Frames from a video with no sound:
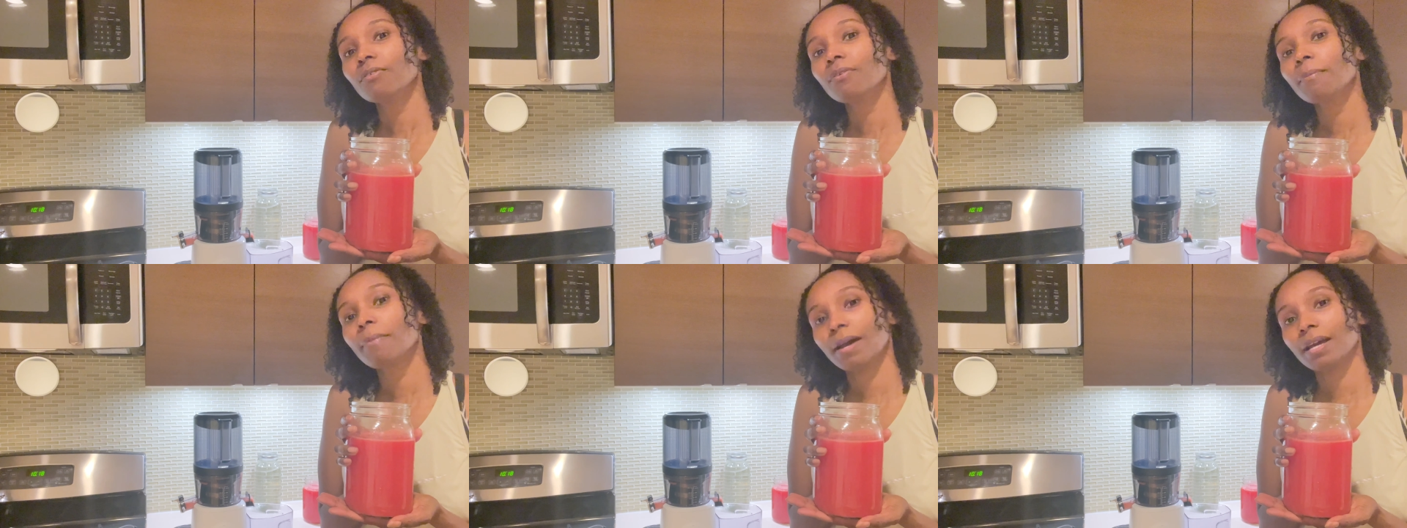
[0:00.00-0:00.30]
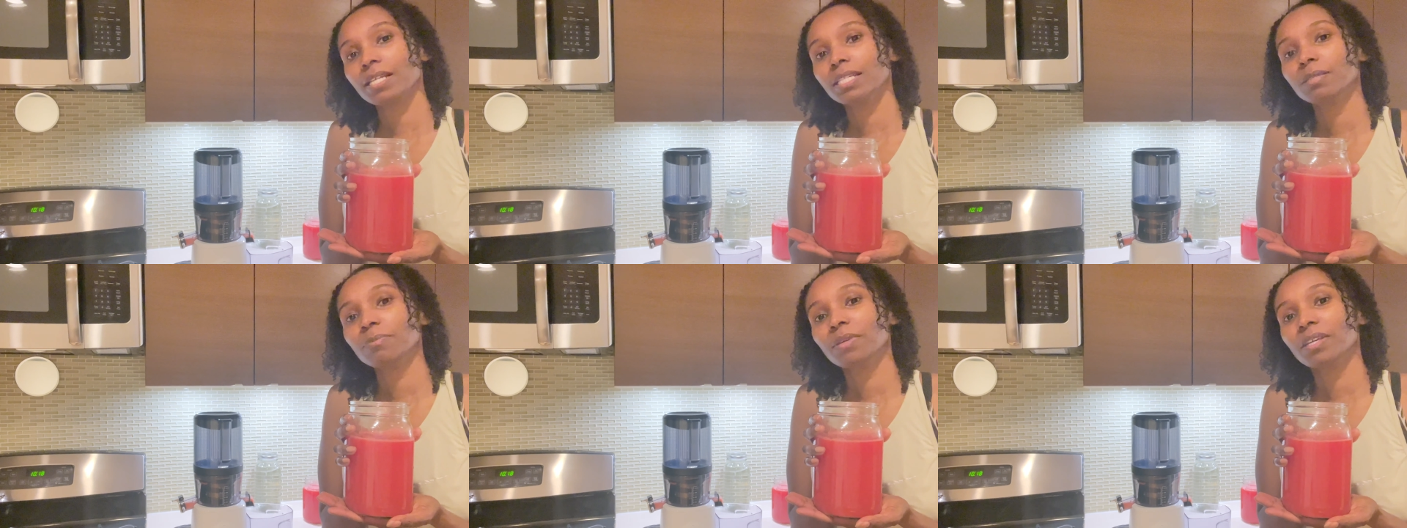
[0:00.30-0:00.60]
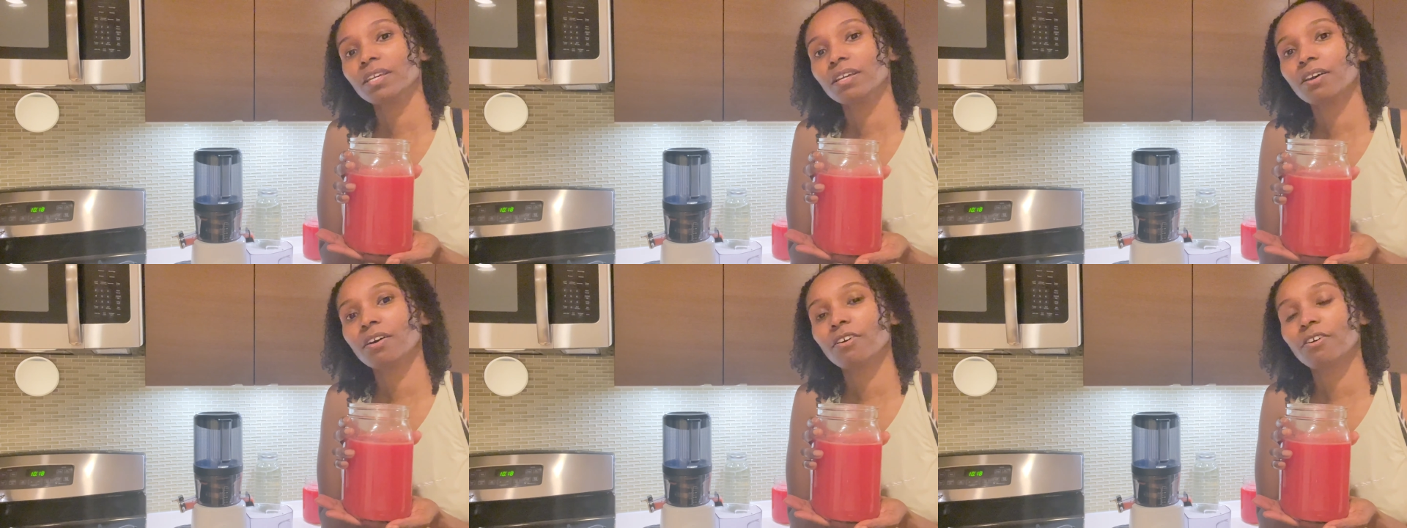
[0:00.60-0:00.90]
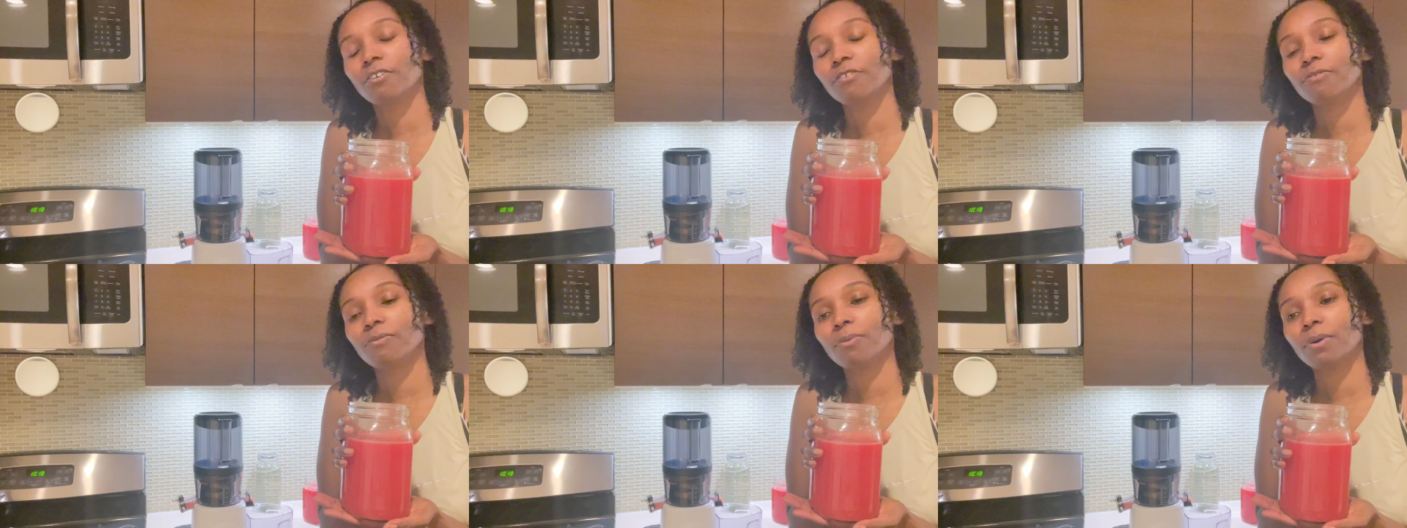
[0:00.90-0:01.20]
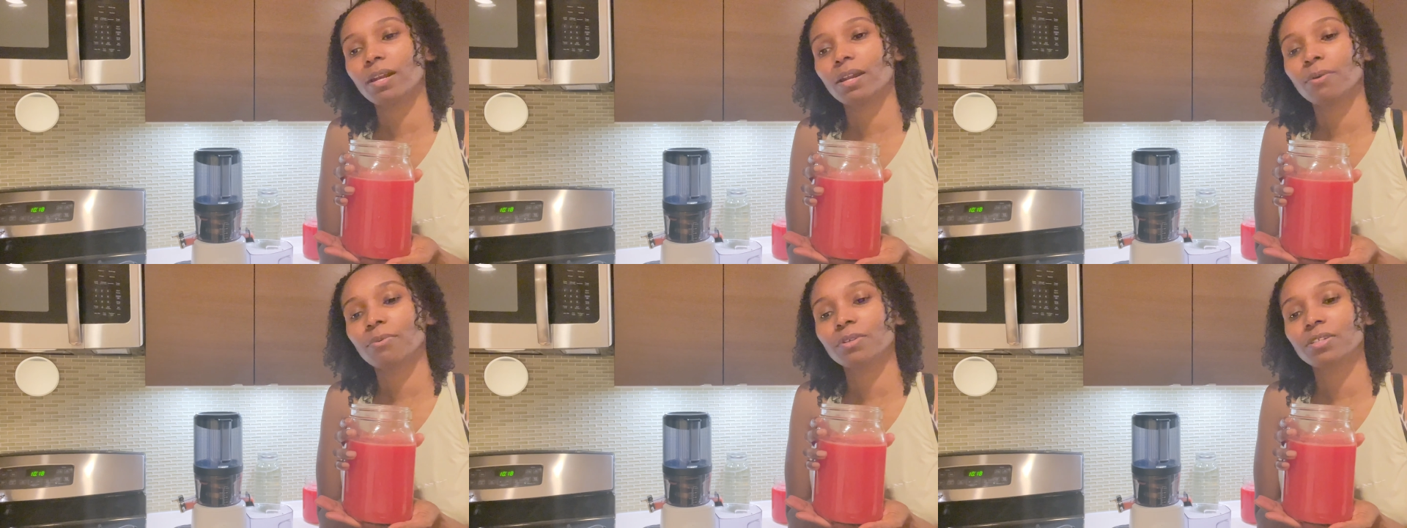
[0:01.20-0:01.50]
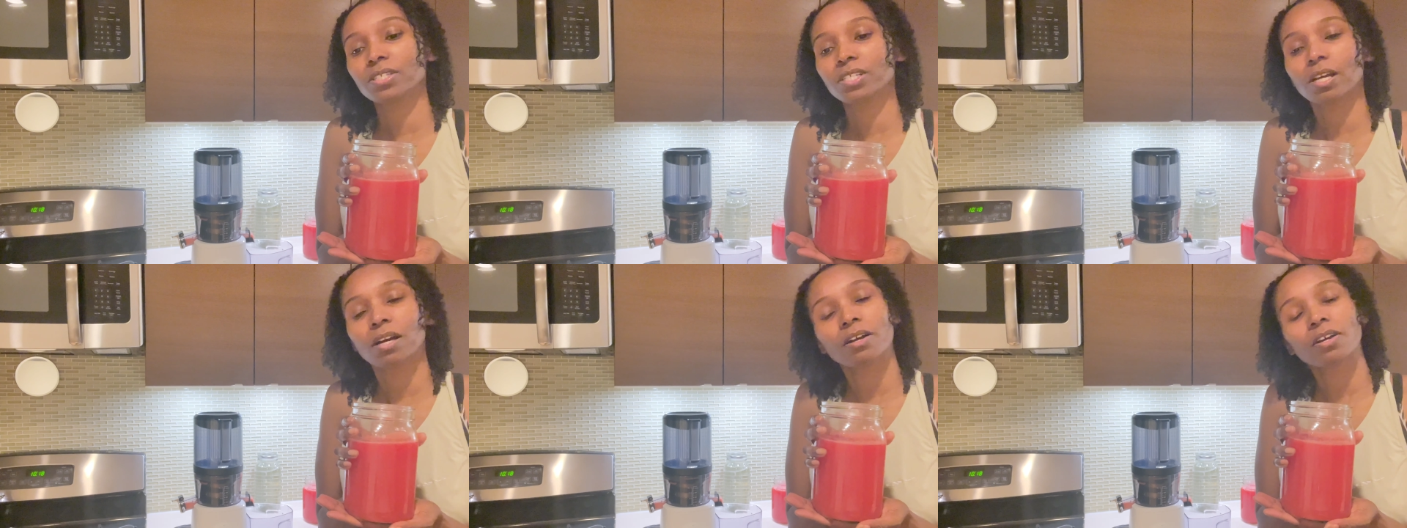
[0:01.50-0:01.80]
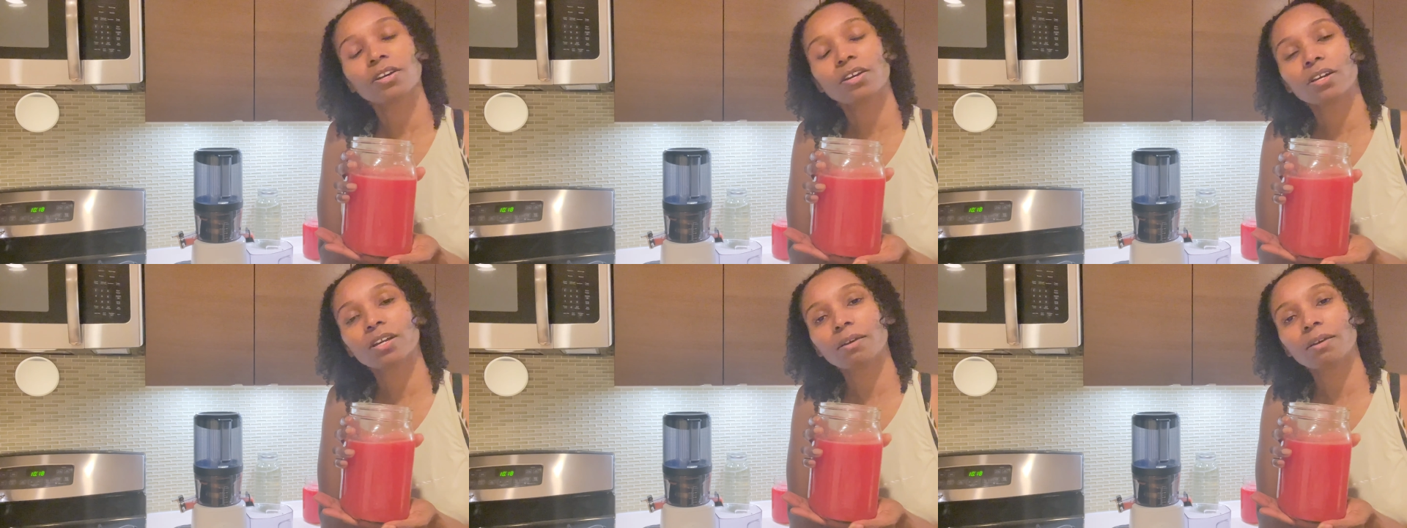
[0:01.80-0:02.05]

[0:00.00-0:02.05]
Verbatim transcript: reminds me of when I was younger,